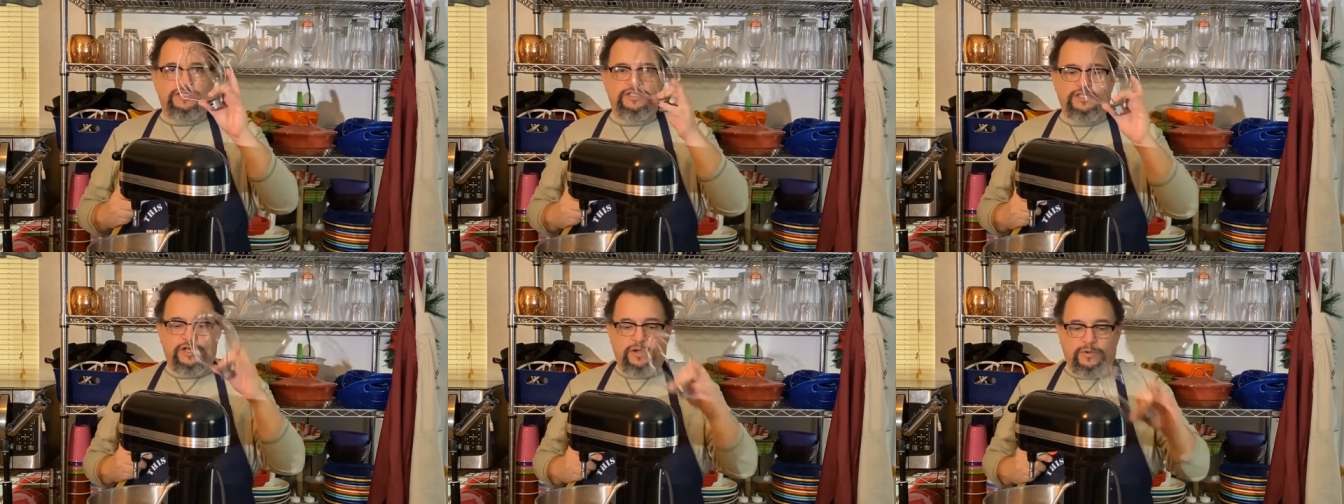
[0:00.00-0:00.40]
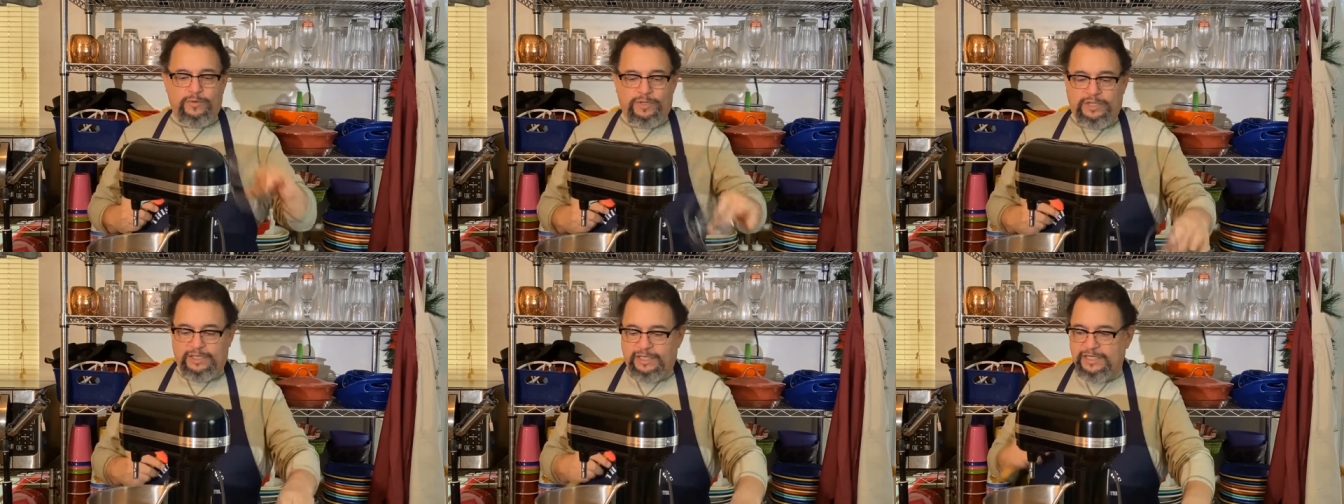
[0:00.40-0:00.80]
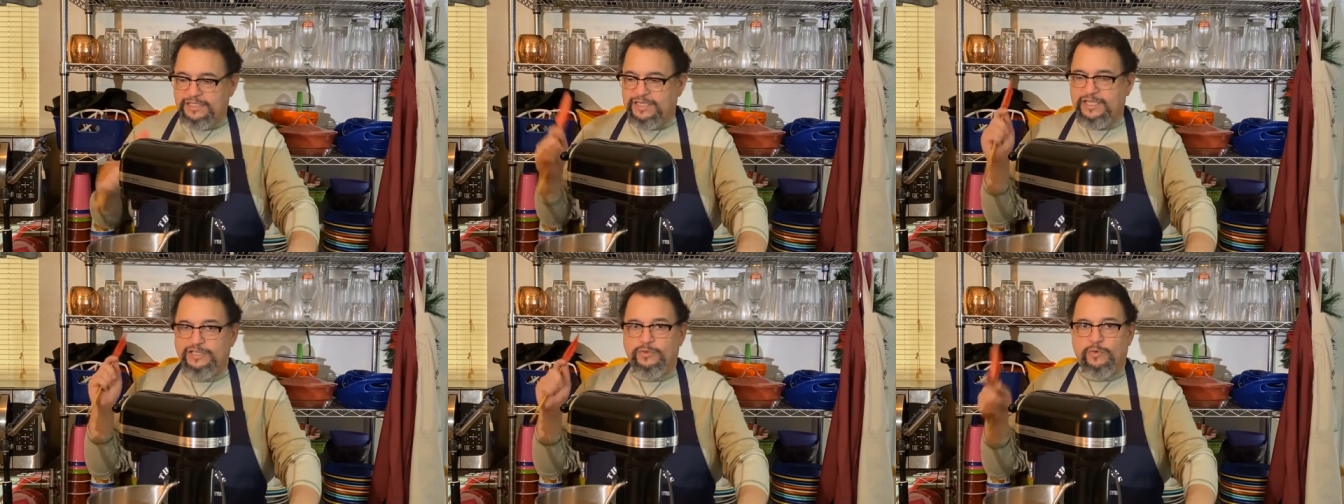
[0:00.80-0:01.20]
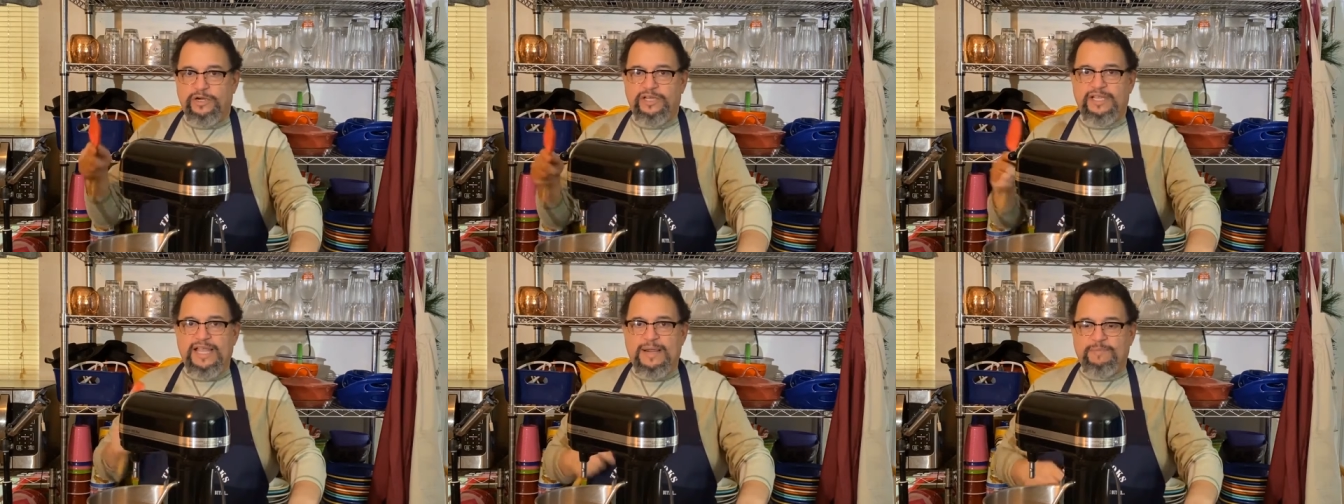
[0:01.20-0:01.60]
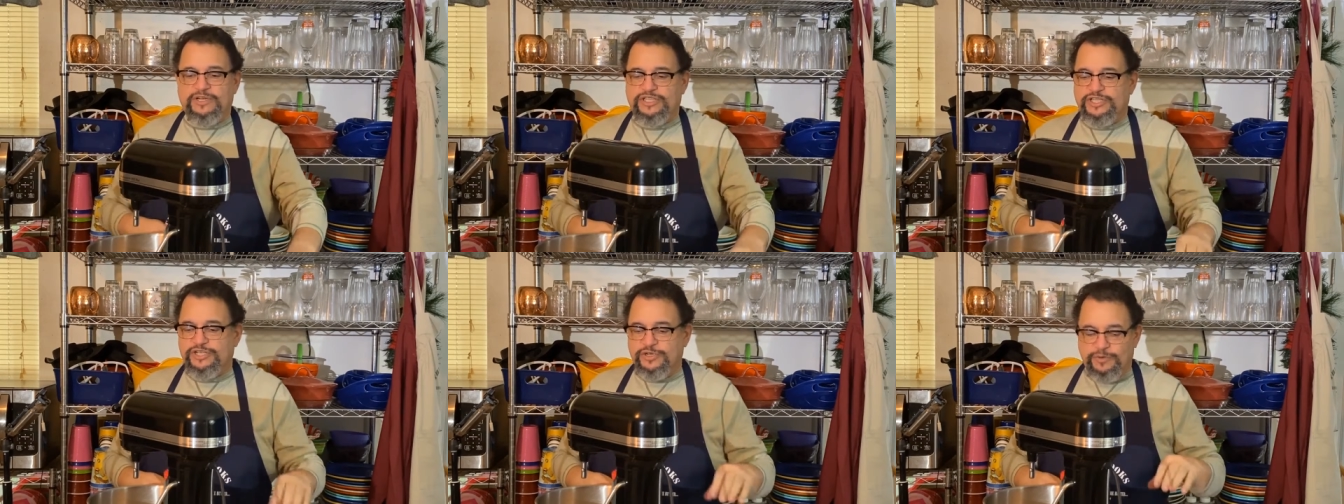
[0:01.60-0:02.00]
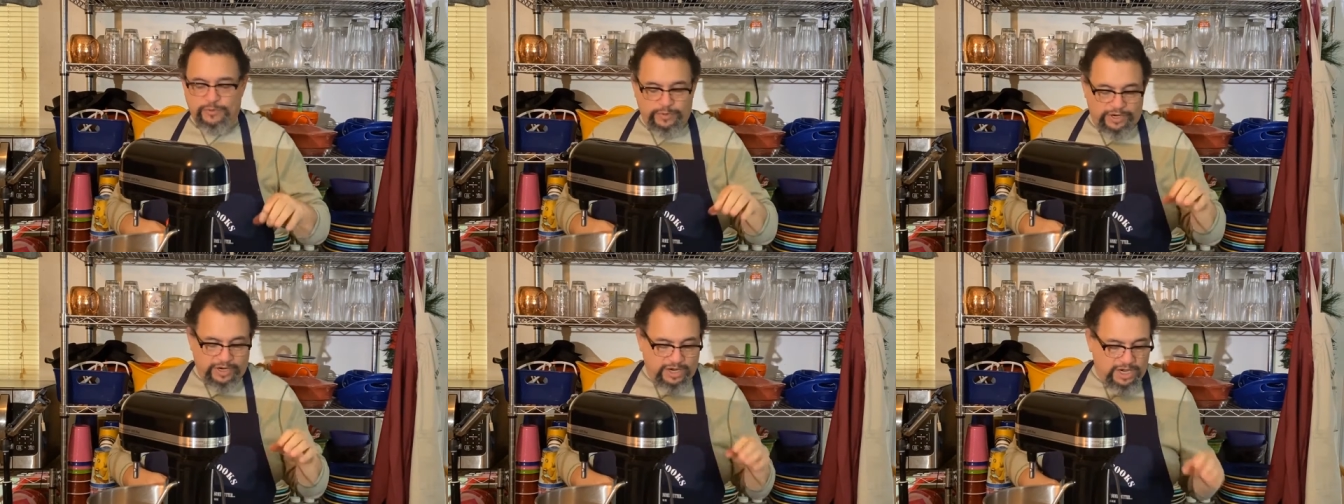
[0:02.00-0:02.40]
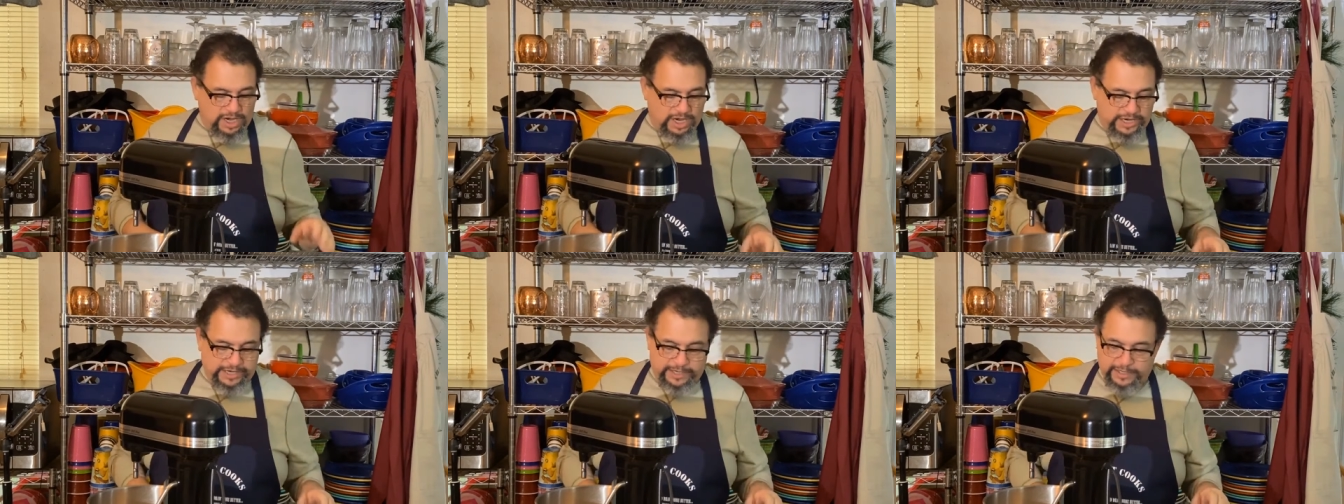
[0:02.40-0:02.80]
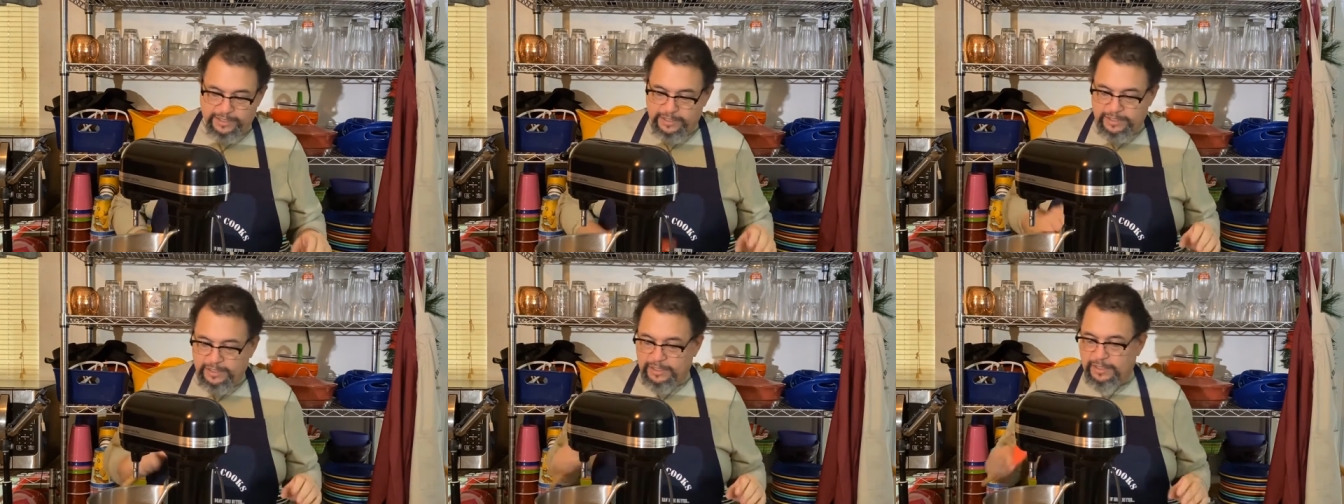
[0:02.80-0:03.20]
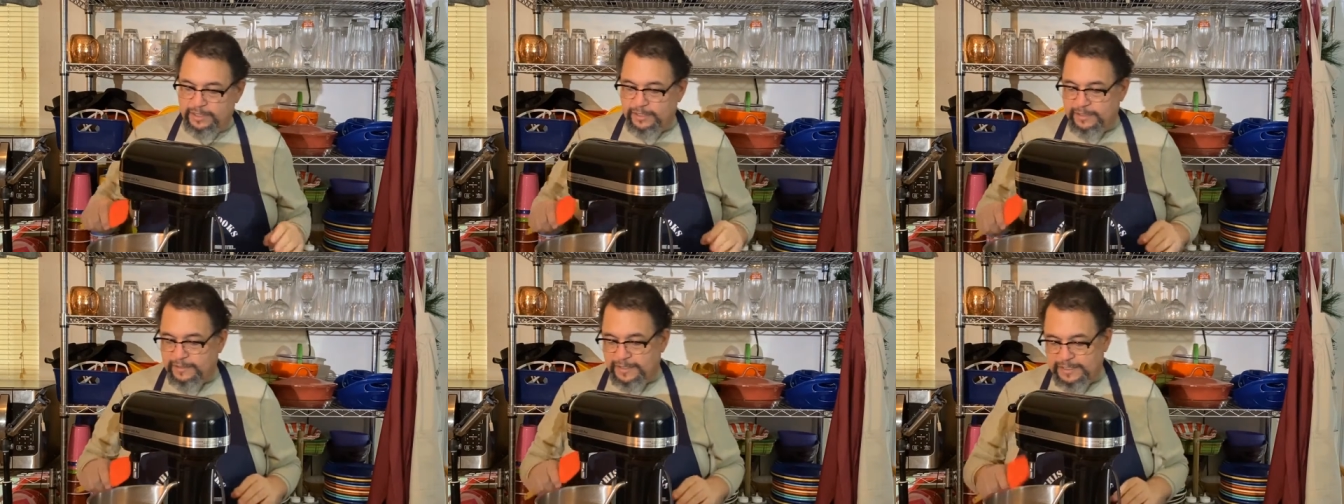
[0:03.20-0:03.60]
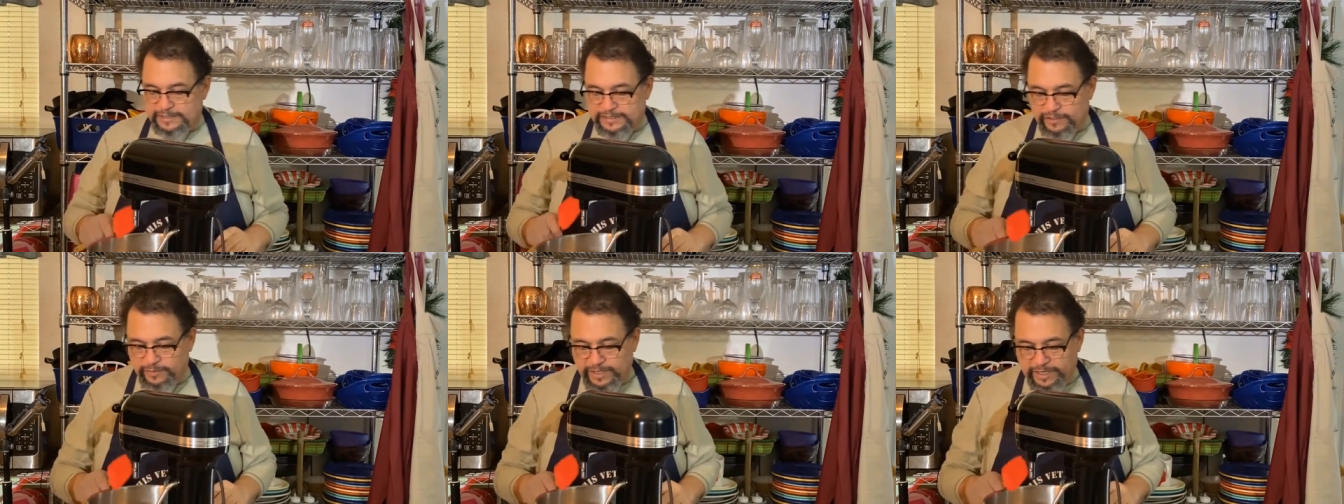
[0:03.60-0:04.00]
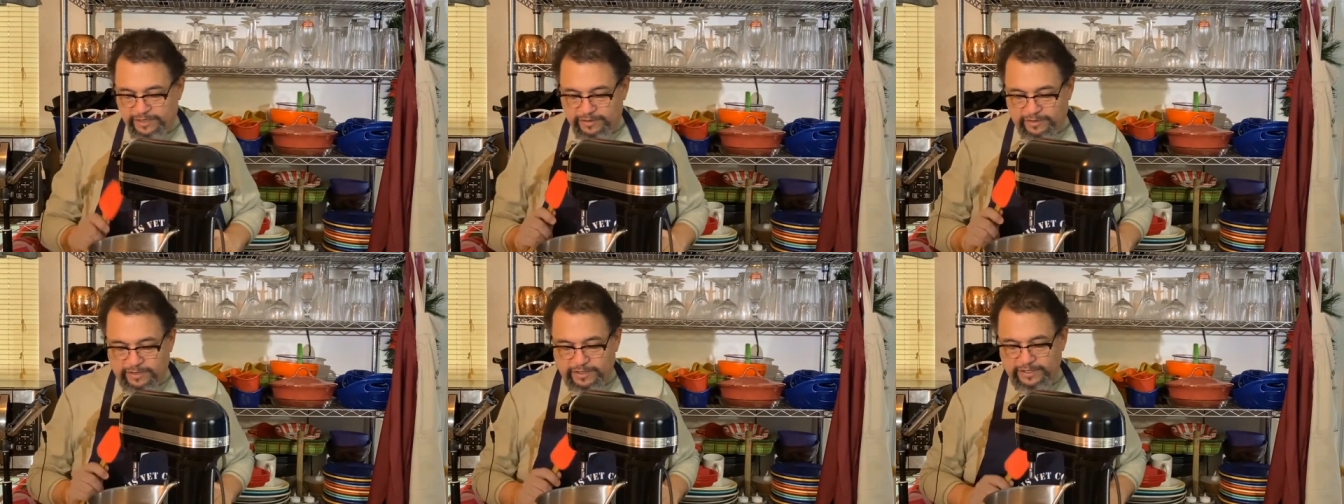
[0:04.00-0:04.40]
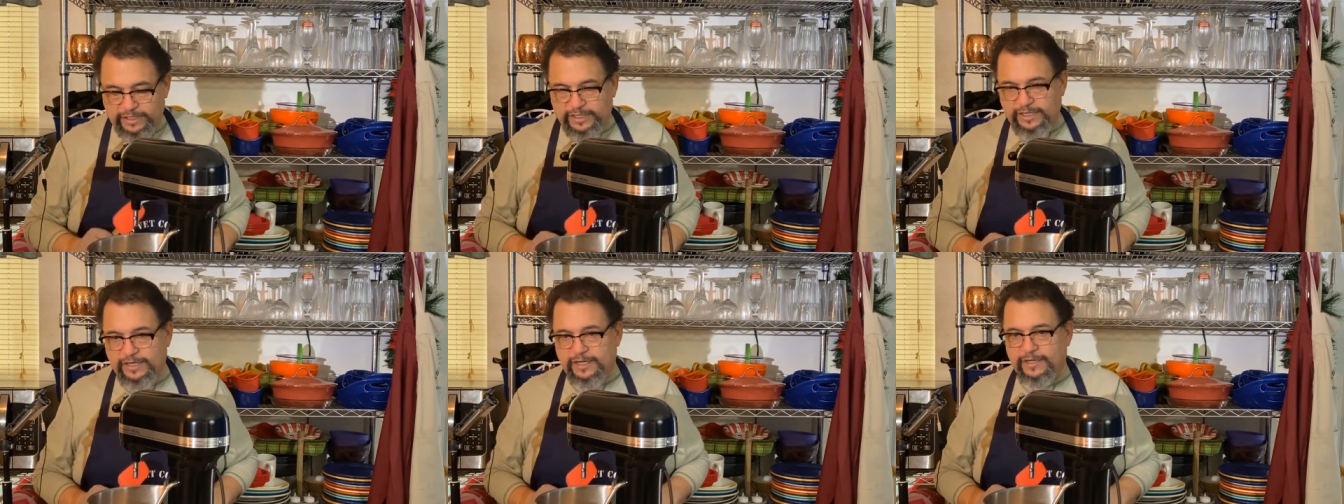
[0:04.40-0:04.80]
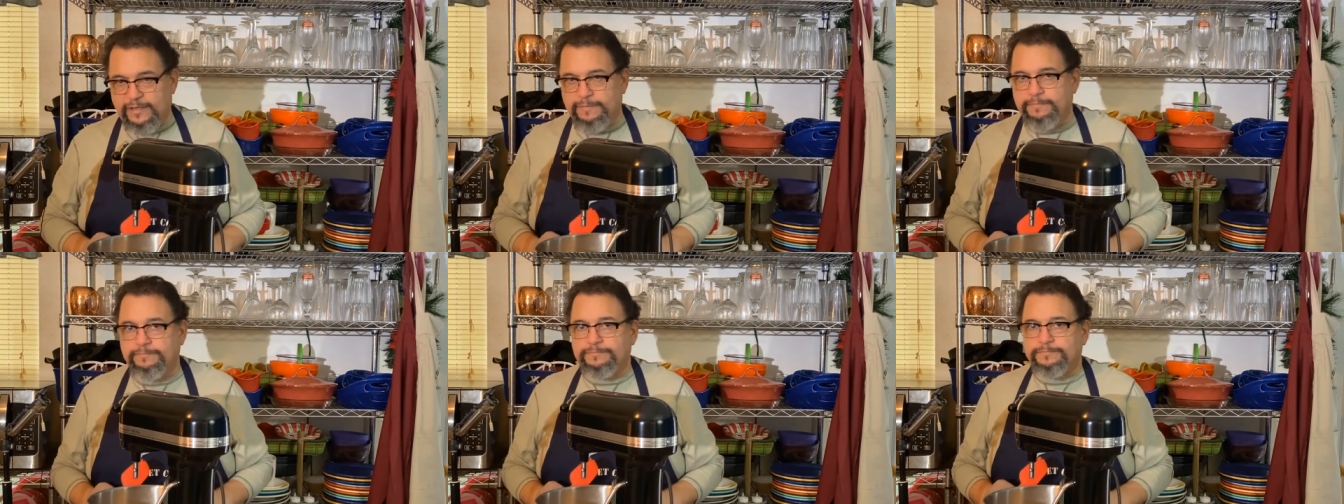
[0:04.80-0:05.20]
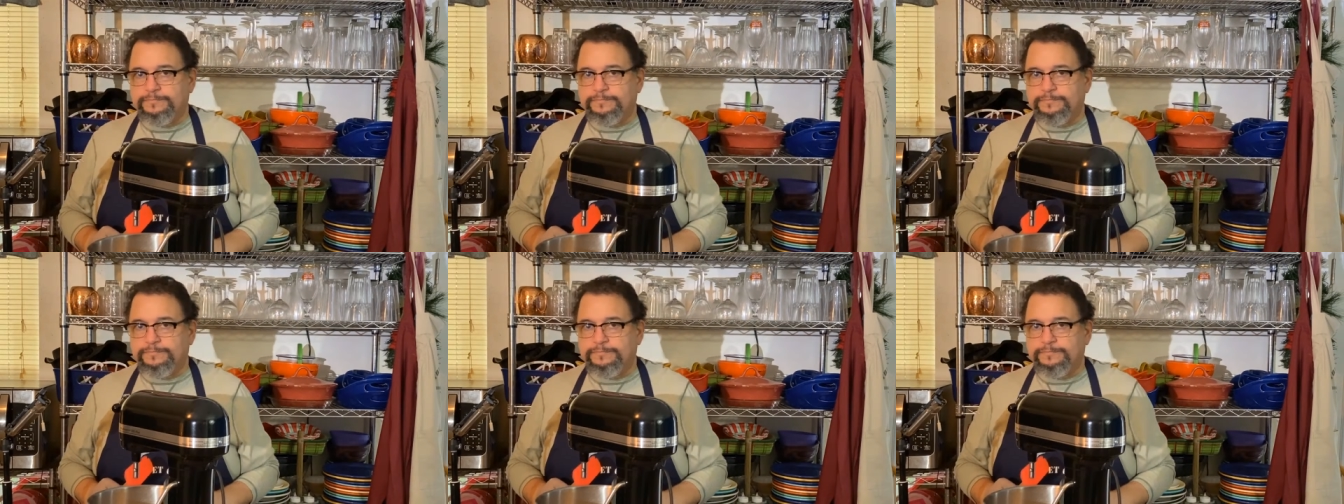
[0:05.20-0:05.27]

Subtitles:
So let's get to work. Camera 2, we're on. All right, so here are the